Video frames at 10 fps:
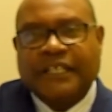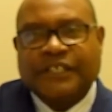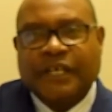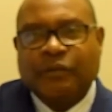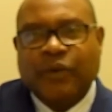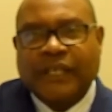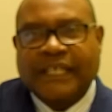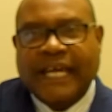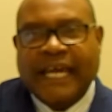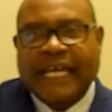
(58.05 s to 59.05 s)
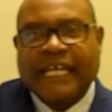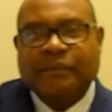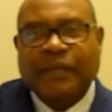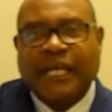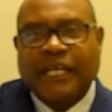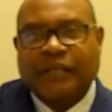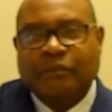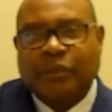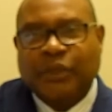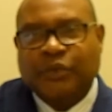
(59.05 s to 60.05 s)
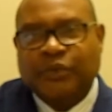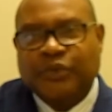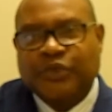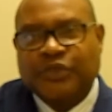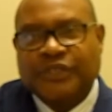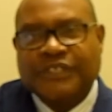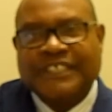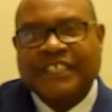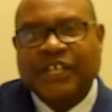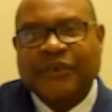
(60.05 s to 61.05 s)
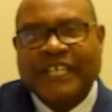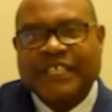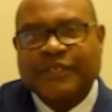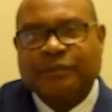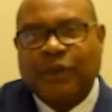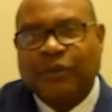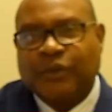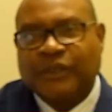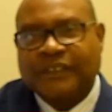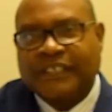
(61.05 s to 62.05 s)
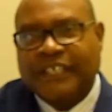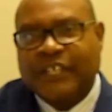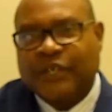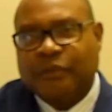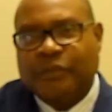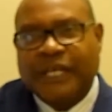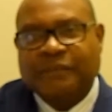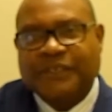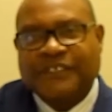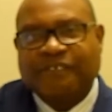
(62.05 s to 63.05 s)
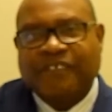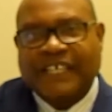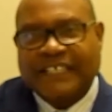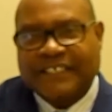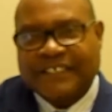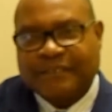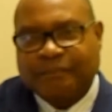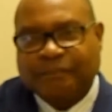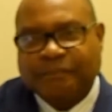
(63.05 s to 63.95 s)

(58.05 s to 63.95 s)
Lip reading: and someone came and blew cigarette smoke in your baby's face.